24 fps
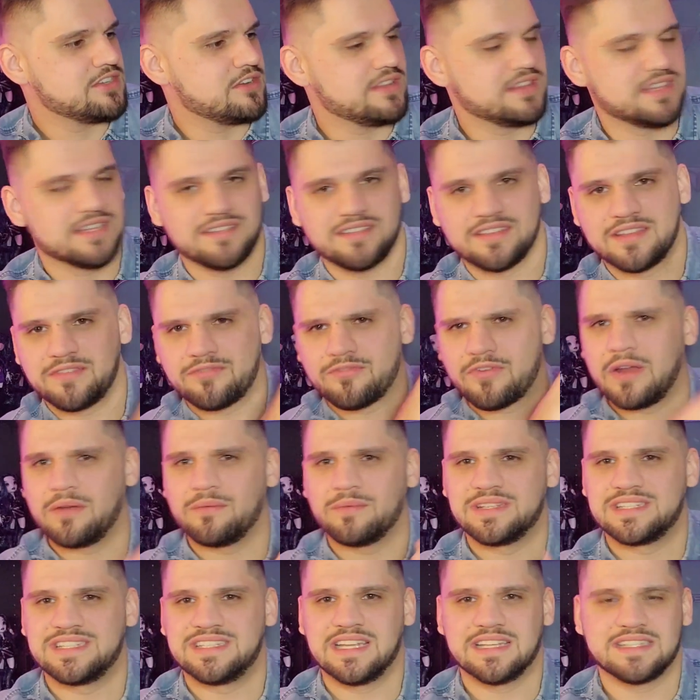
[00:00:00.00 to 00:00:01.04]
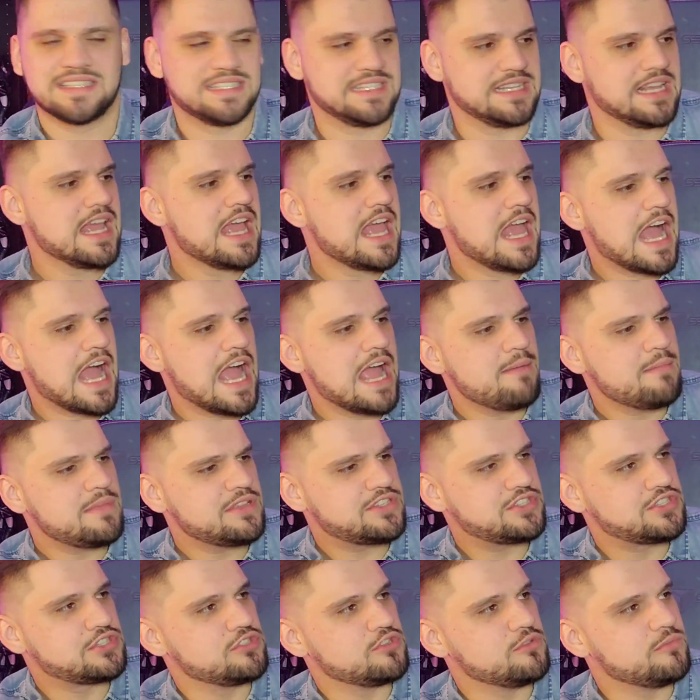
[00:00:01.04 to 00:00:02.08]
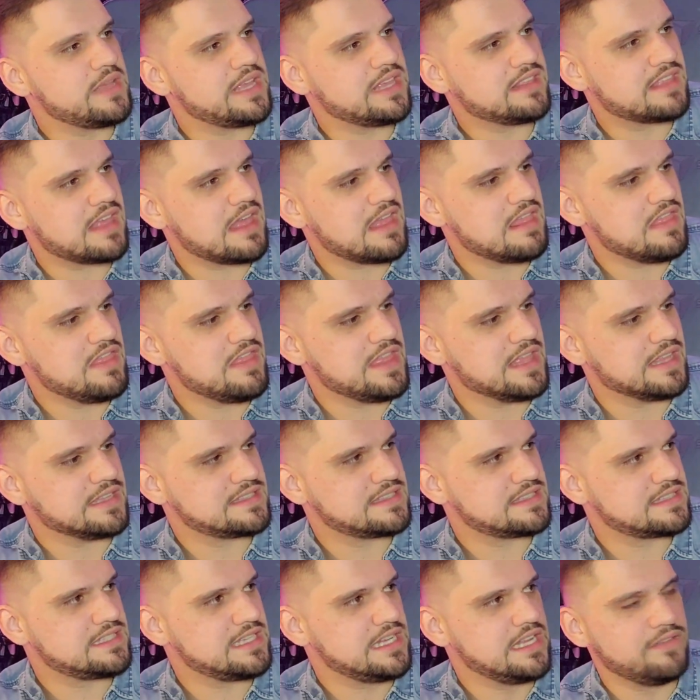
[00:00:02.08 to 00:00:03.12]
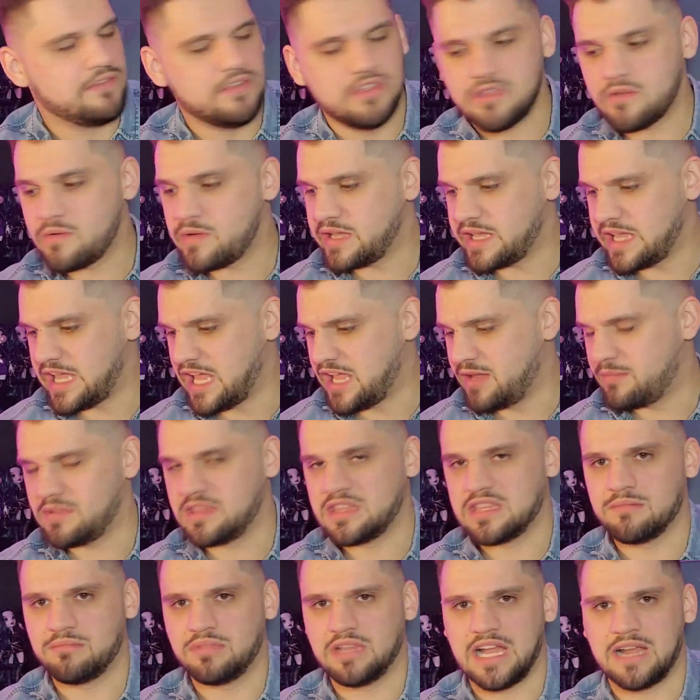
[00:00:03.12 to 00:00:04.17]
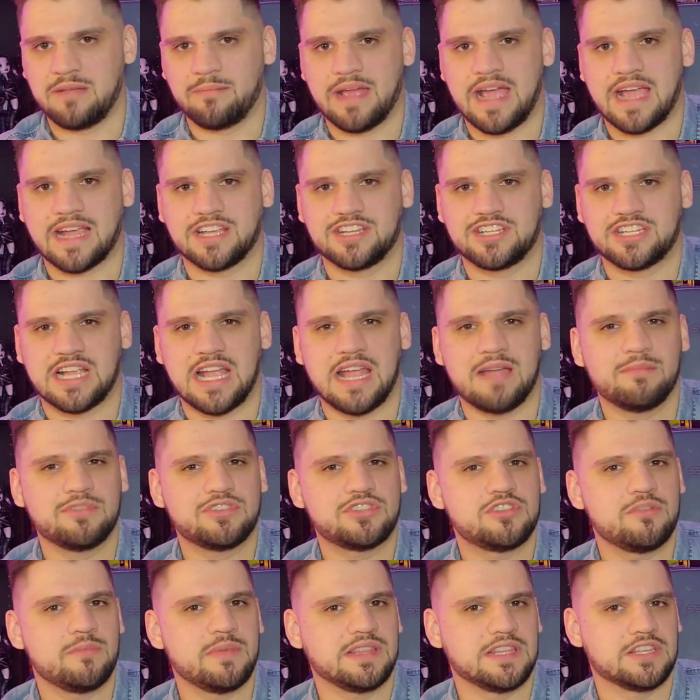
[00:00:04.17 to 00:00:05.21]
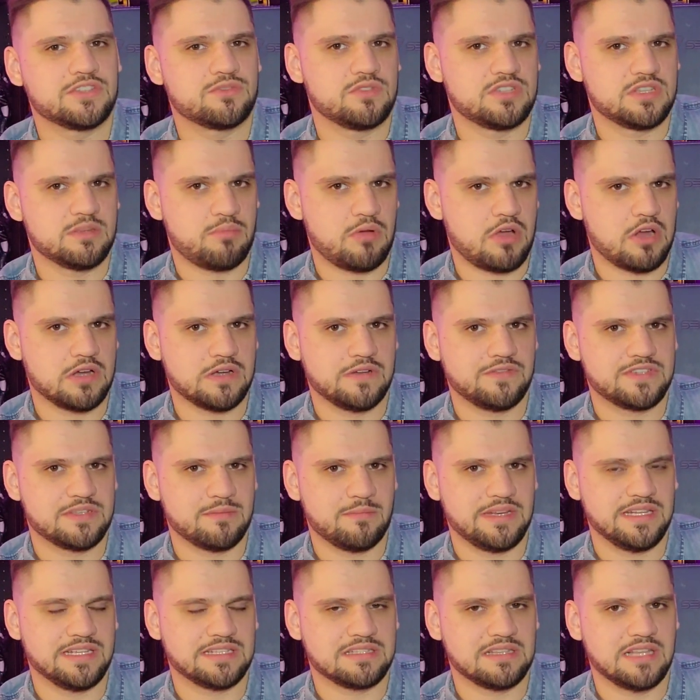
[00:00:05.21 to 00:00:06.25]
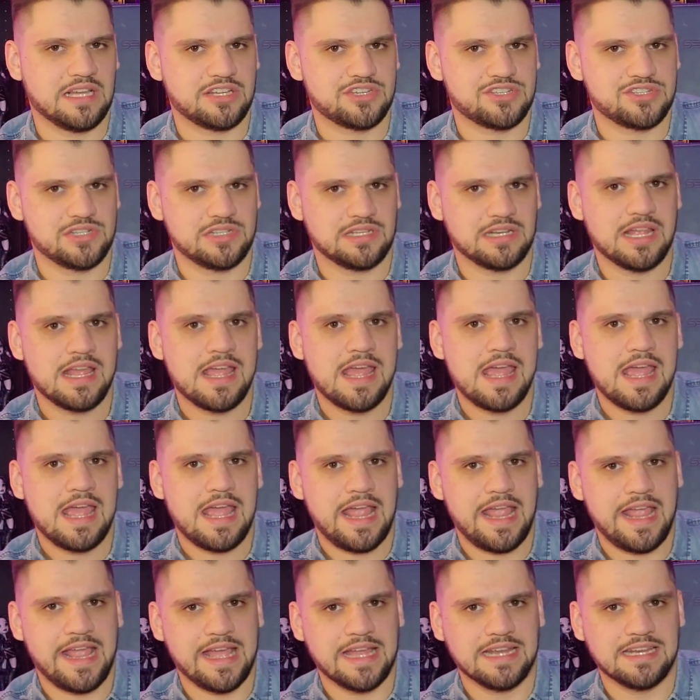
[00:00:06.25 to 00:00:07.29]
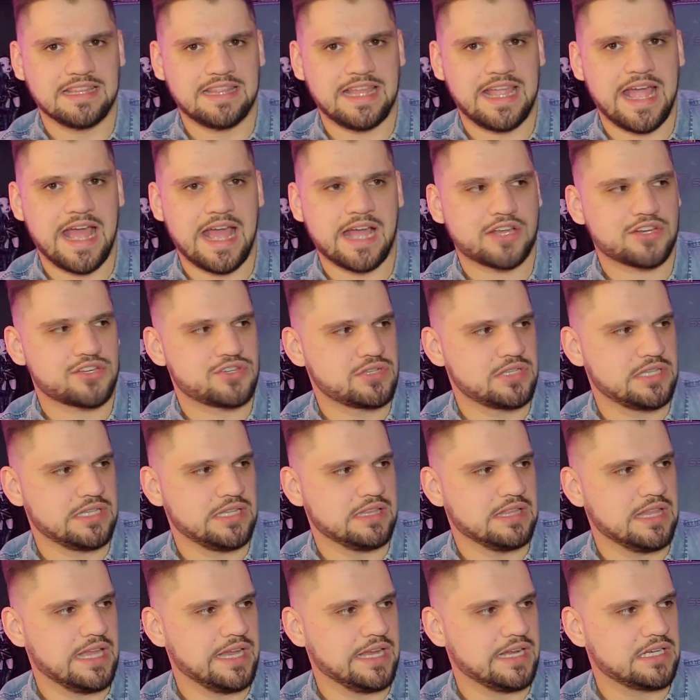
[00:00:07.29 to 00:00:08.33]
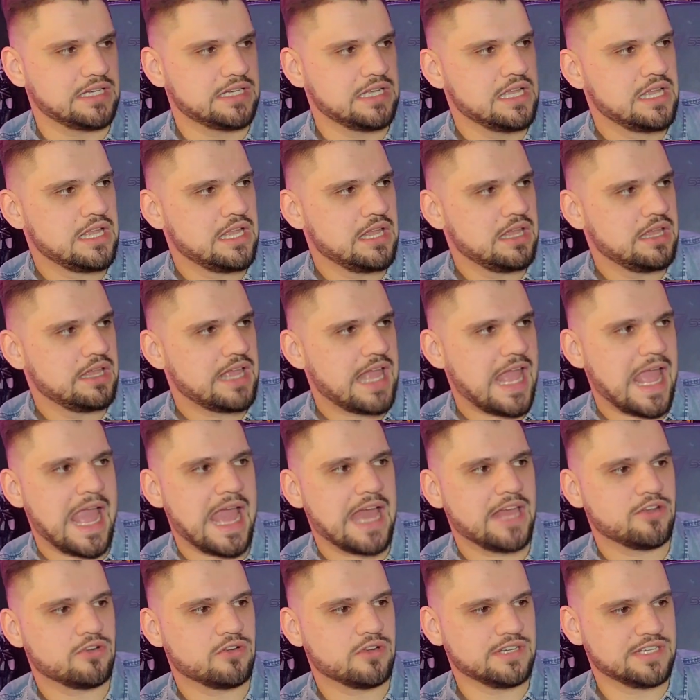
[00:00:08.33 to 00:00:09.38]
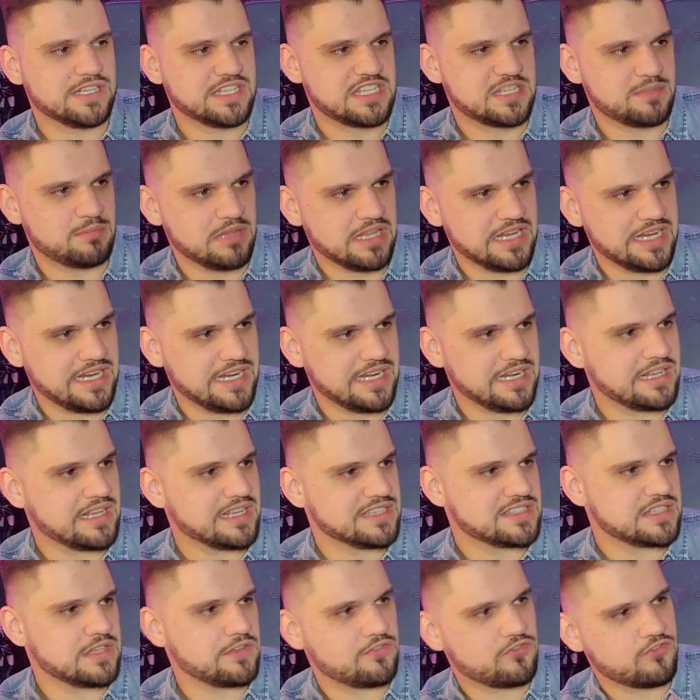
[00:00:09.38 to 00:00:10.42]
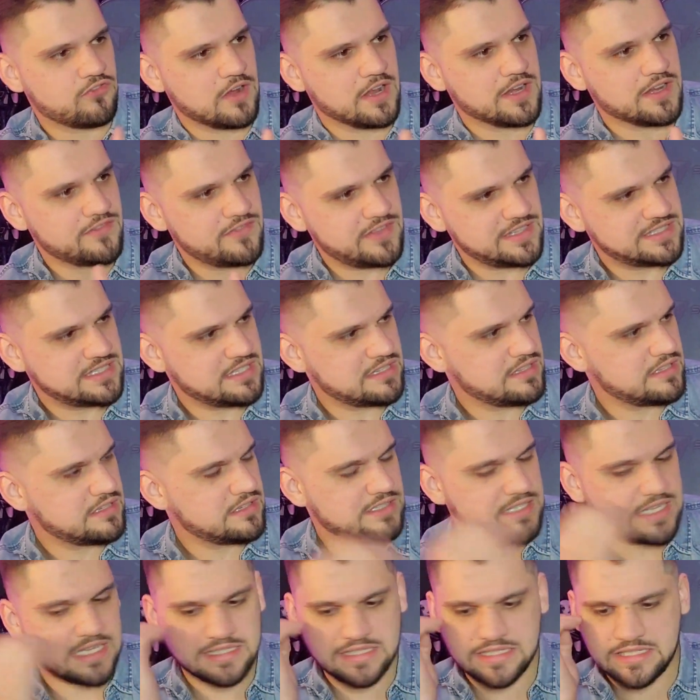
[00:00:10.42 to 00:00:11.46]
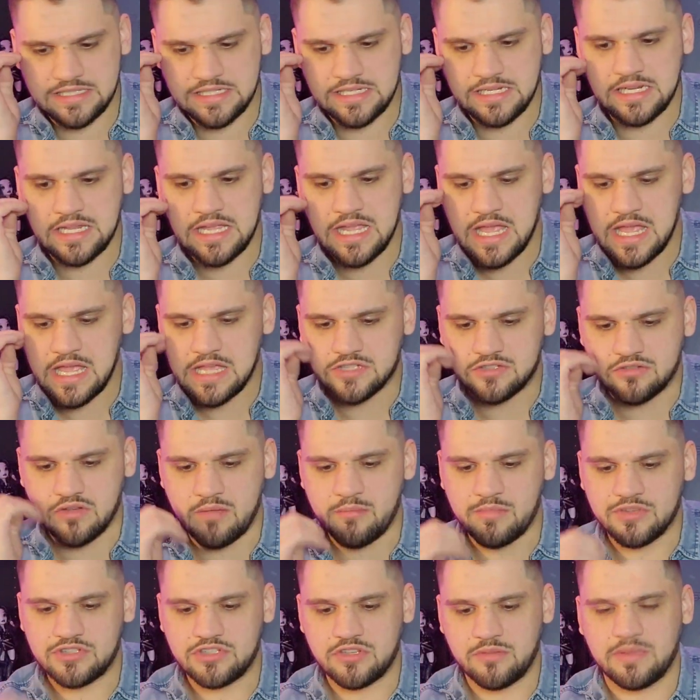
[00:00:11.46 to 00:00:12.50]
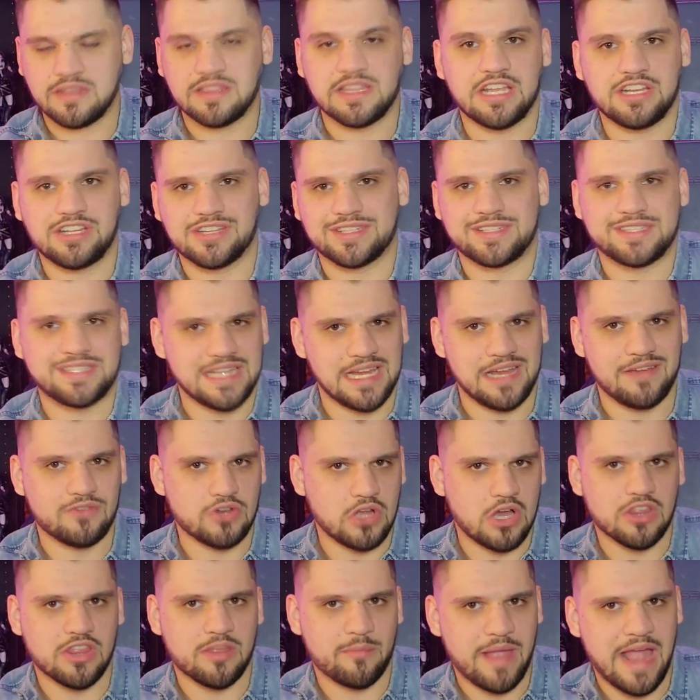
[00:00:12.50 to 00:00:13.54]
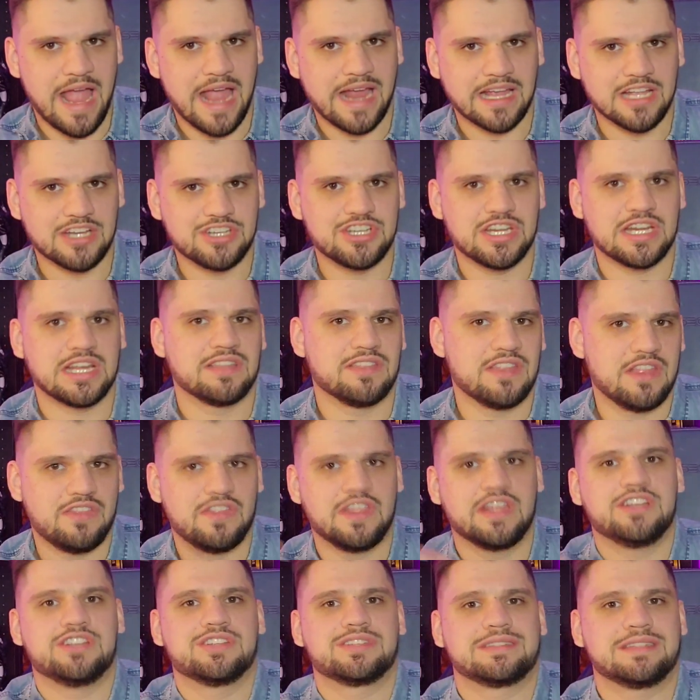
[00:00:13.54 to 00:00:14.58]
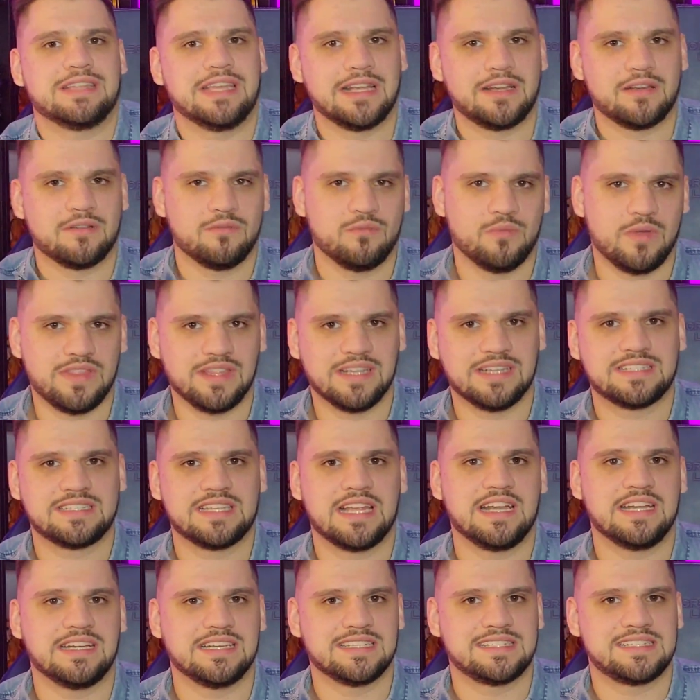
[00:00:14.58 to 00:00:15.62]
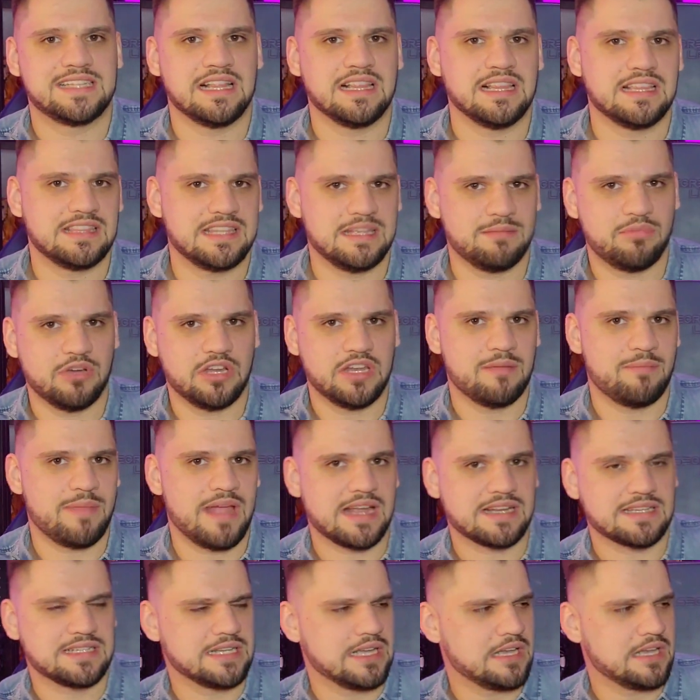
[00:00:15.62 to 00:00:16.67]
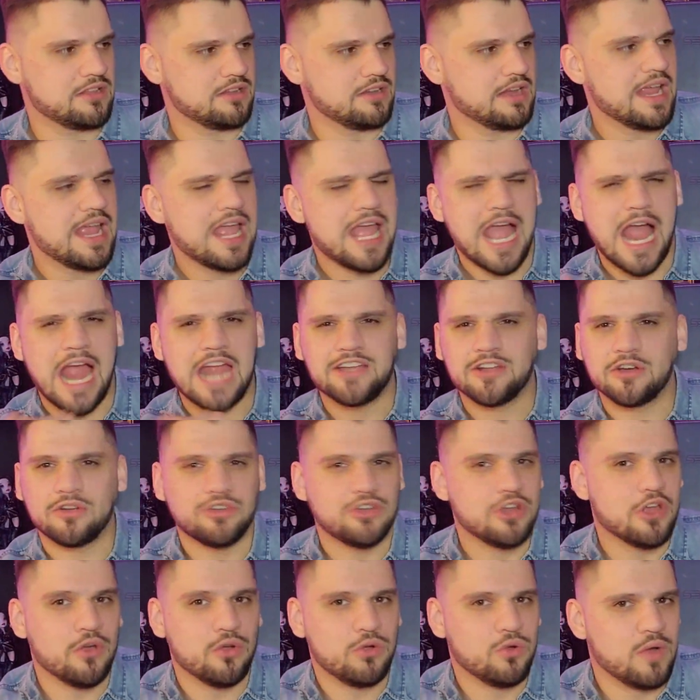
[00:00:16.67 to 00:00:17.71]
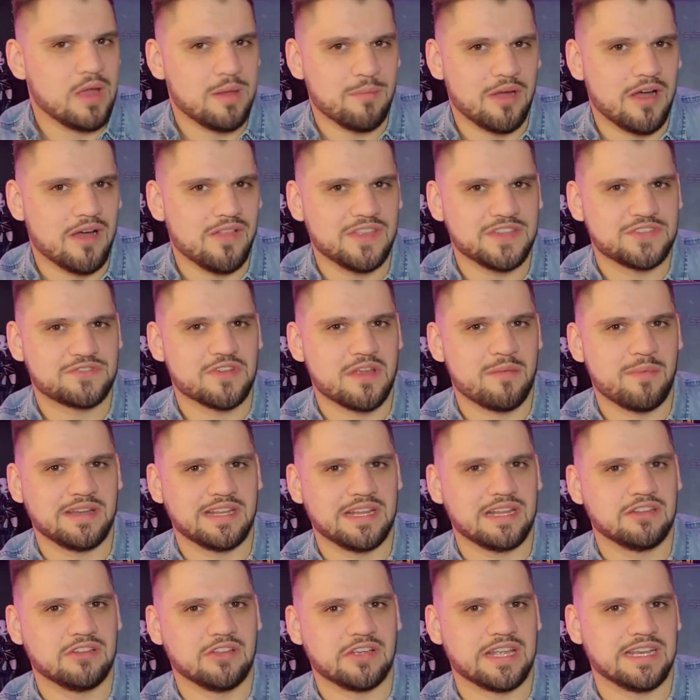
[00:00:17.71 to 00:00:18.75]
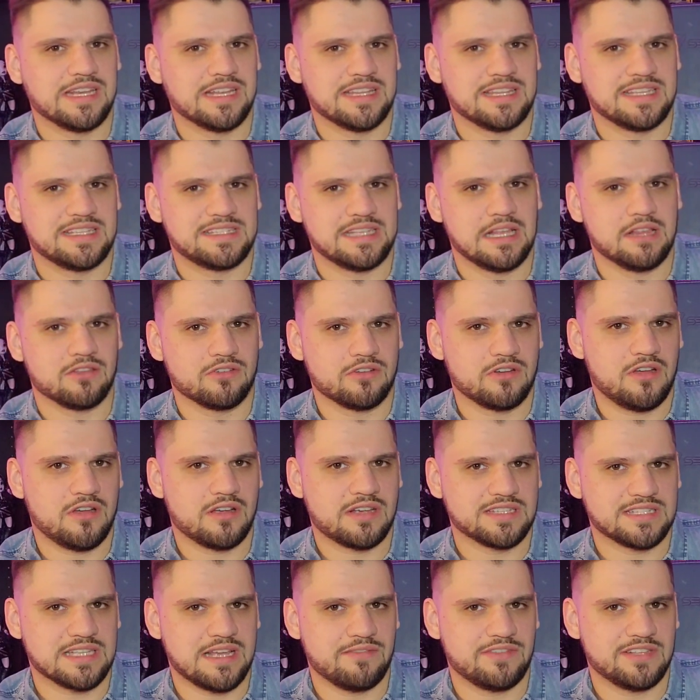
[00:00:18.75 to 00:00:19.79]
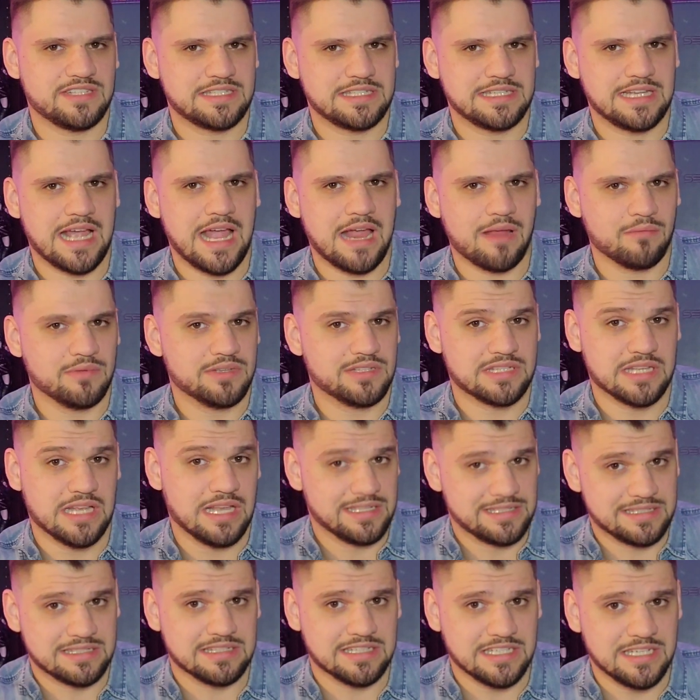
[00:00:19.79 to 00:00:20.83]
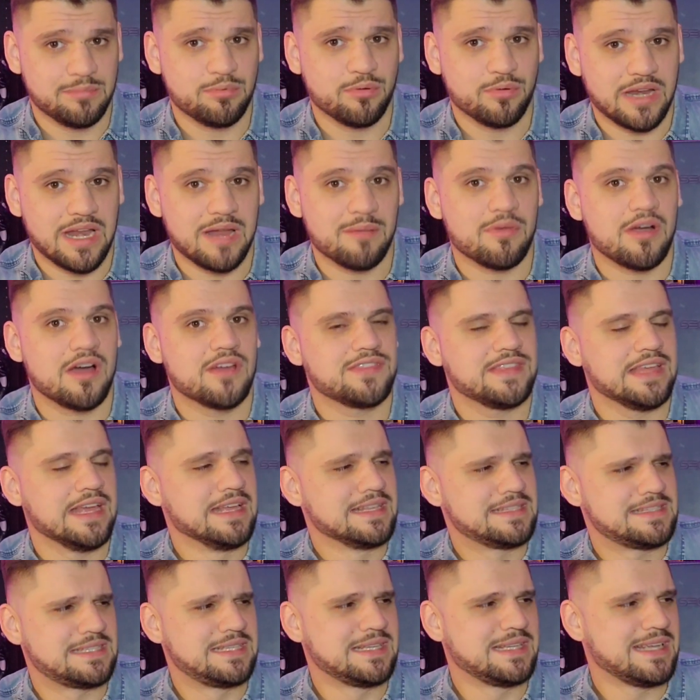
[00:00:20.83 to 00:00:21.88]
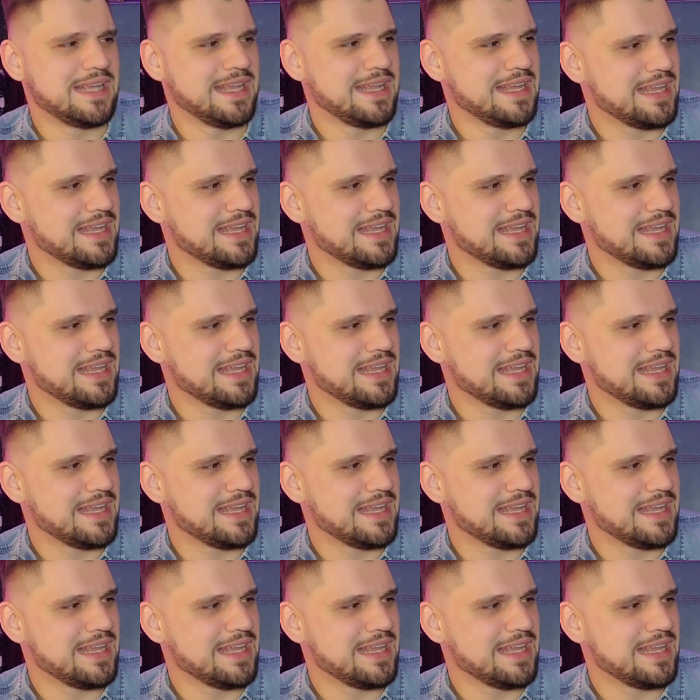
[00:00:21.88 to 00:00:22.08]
Sorry, the front was dusty. I'm assuming that this, even though it came in the blind packaging, I'm assuming this was a part of somebody's collection and they actually like had her displayed because the front of it's a little dusty. So I'm assuming they just saved all the packaging and then they just like, when they decided to sell it, they put it back together. I don't know who I bought this from. I didn't look into the seller at all because obviously I was asleep when I bought this.